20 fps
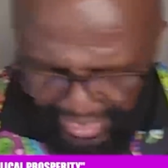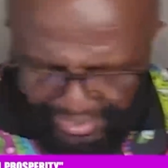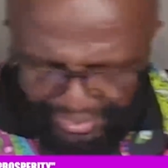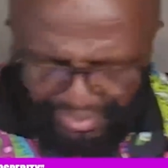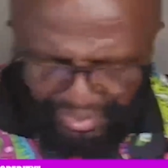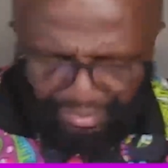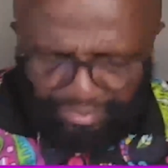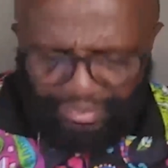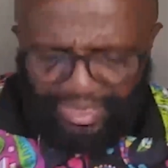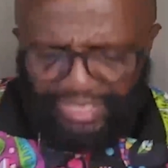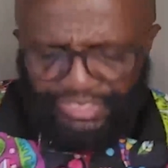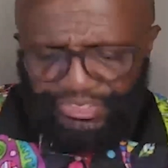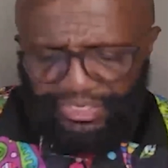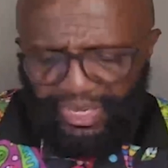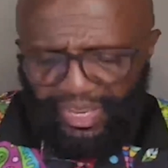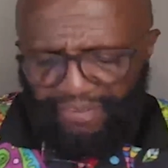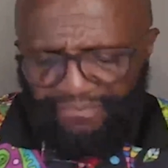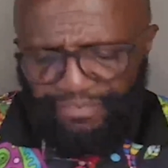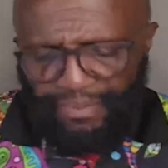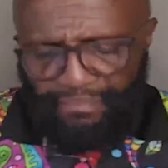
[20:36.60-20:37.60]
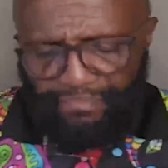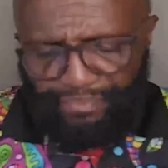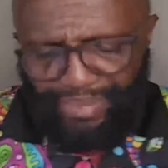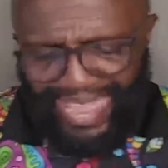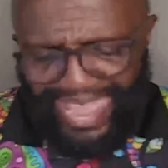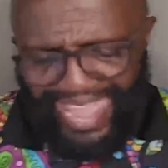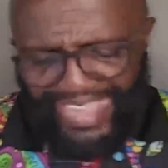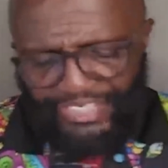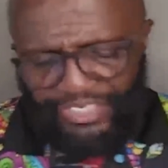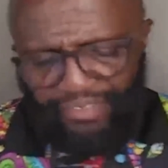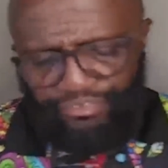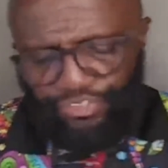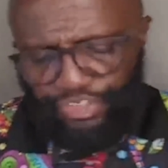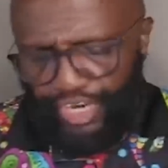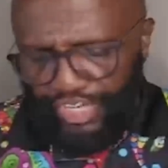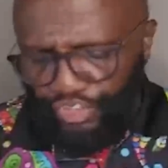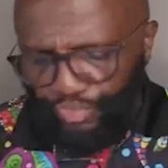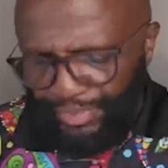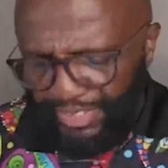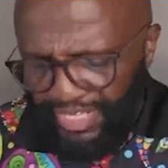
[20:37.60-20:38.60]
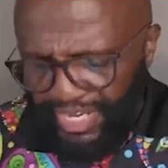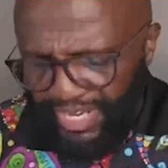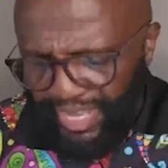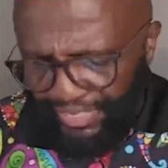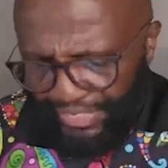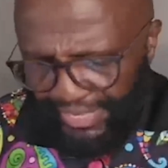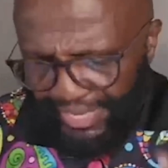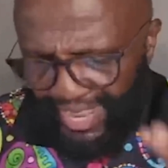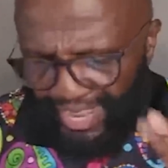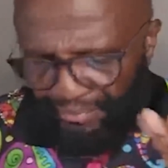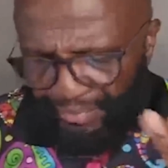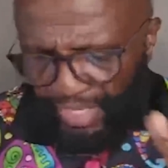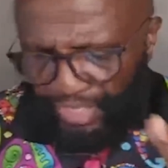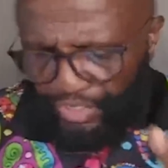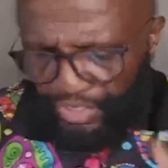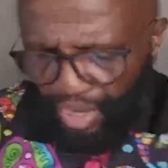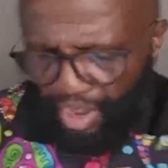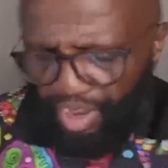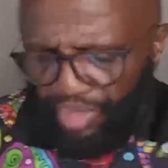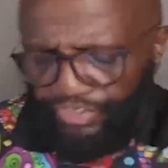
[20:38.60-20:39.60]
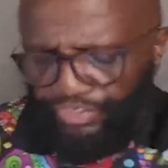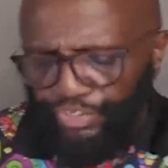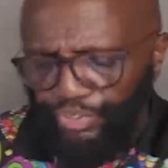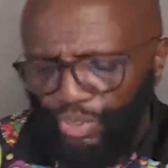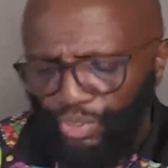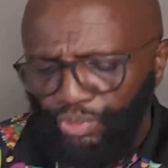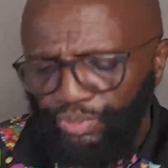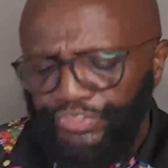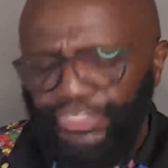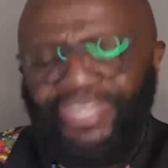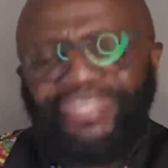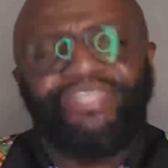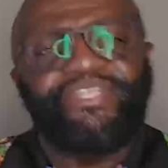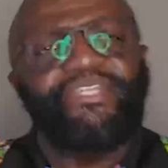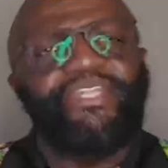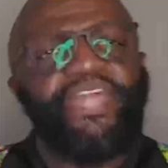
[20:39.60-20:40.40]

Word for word: and in the midst of the paths of judgment that I may cause those that